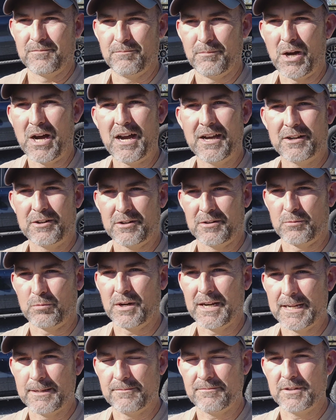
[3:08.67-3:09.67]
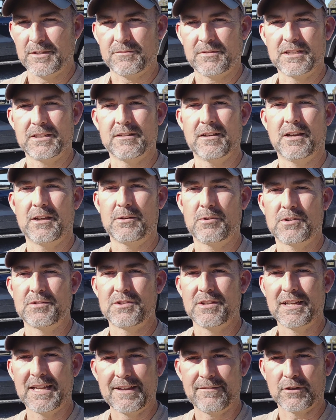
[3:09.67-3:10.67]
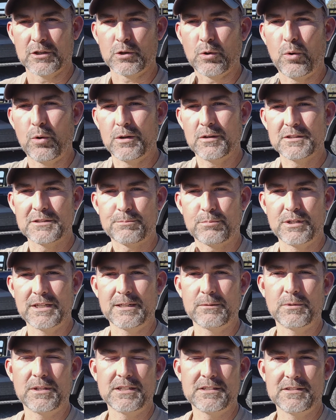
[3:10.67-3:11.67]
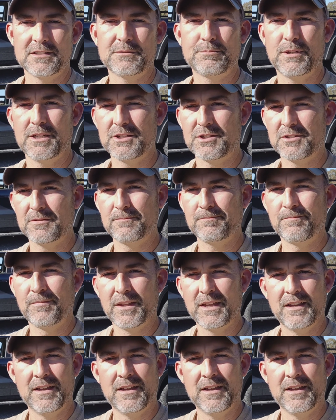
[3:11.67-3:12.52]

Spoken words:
modern Ram 1500s that have the coil spring rear suspension.